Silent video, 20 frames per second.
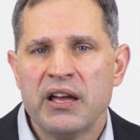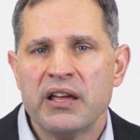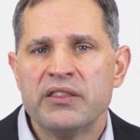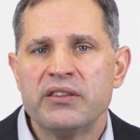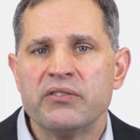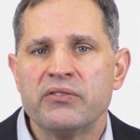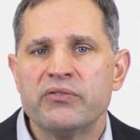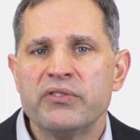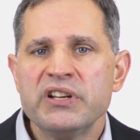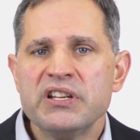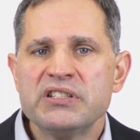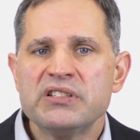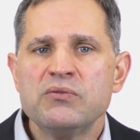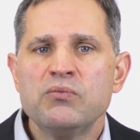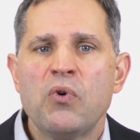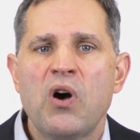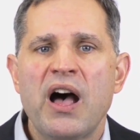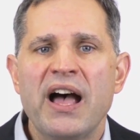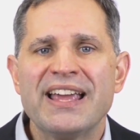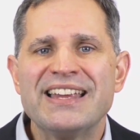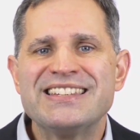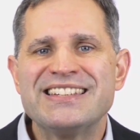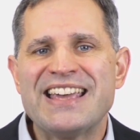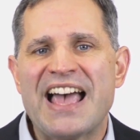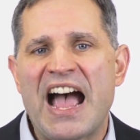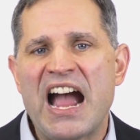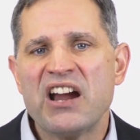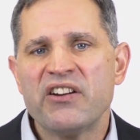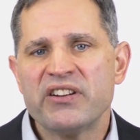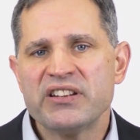The reason why is the
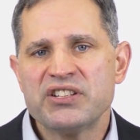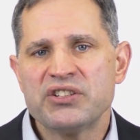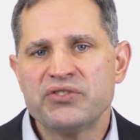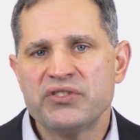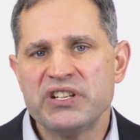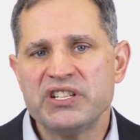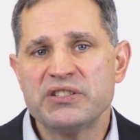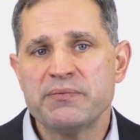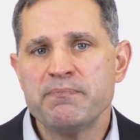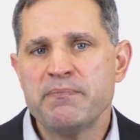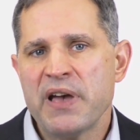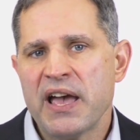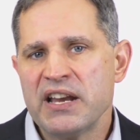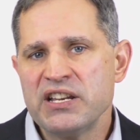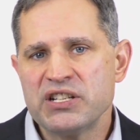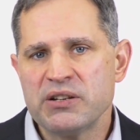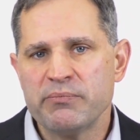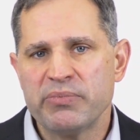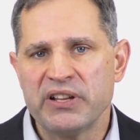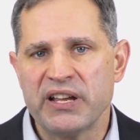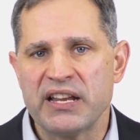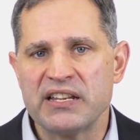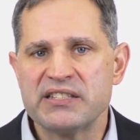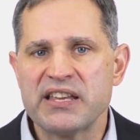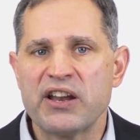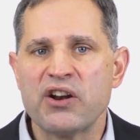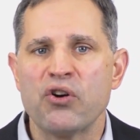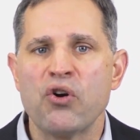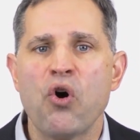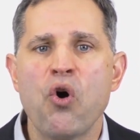IRS treats pension plans
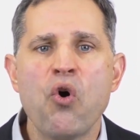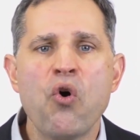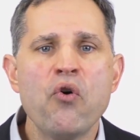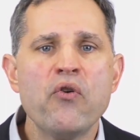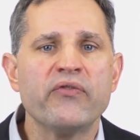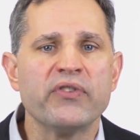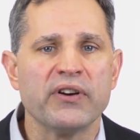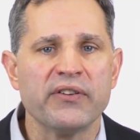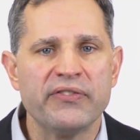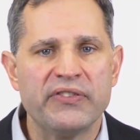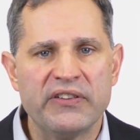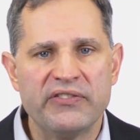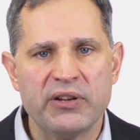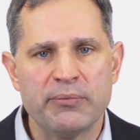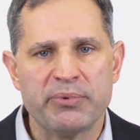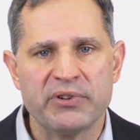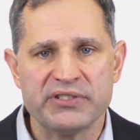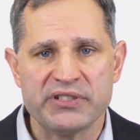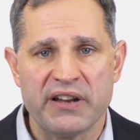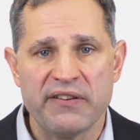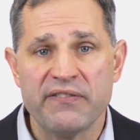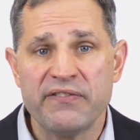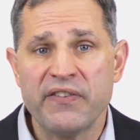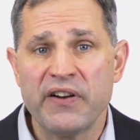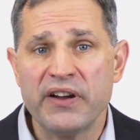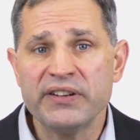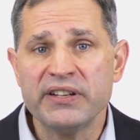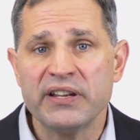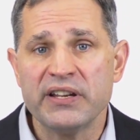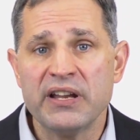that are over 50%
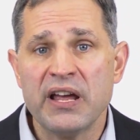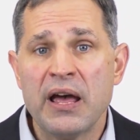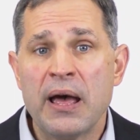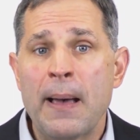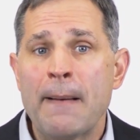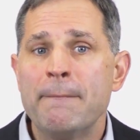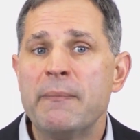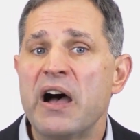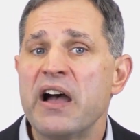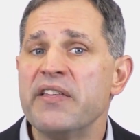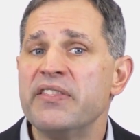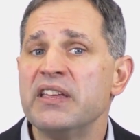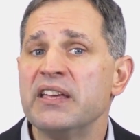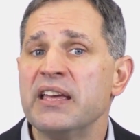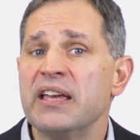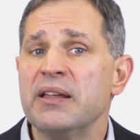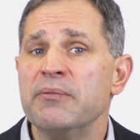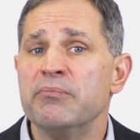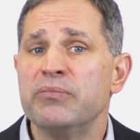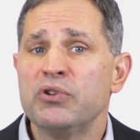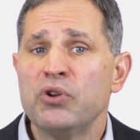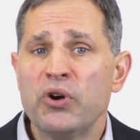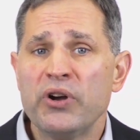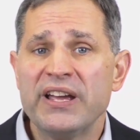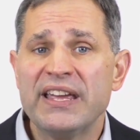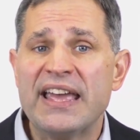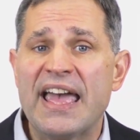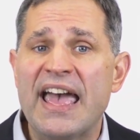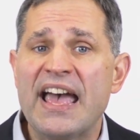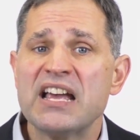funded by the
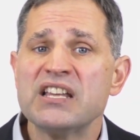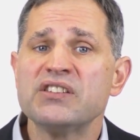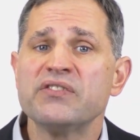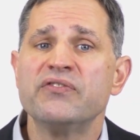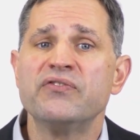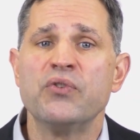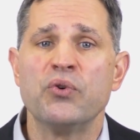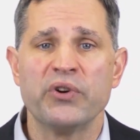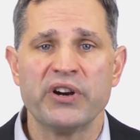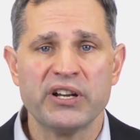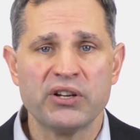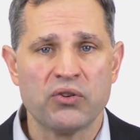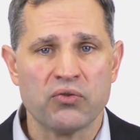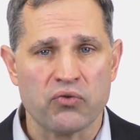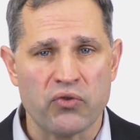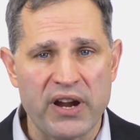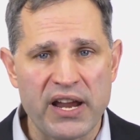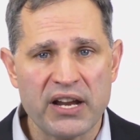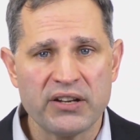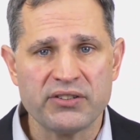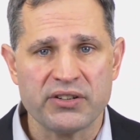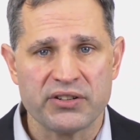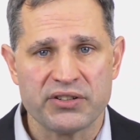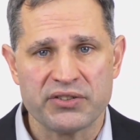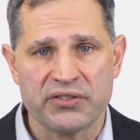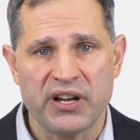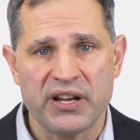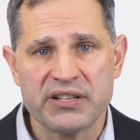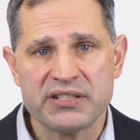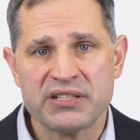employee as foreign grantor
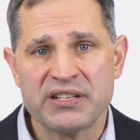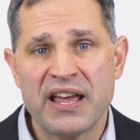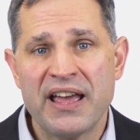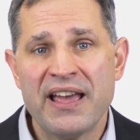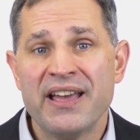trusts.